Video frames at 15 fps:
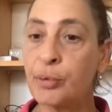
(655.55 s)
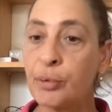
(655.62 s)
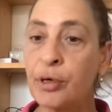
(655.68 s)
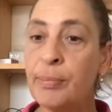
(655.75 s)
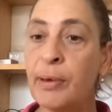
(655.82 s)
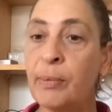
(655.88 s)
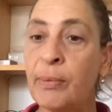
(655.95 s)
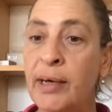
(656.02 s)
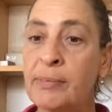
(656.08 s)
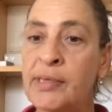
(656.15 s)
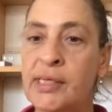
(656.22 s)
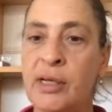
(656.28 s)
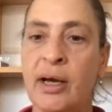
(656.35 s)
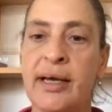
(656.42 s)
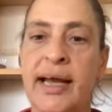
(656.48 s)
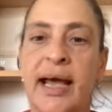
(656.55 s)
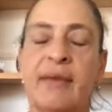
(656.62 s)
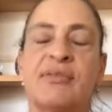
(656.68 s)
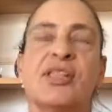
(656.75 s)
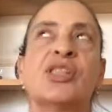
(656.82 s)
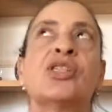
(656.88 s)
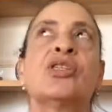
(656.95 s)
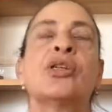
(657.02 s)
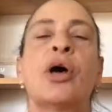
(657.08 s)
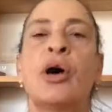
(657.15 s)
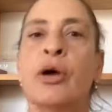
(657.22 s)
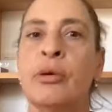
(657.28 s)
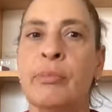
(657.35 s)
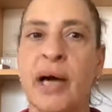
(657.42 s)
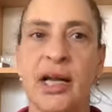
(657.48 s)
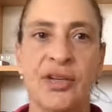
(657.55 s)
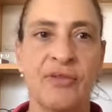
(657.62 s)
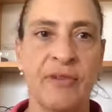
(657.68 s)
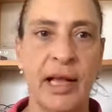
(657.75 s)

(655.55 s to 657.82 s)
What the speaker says: group and website have so much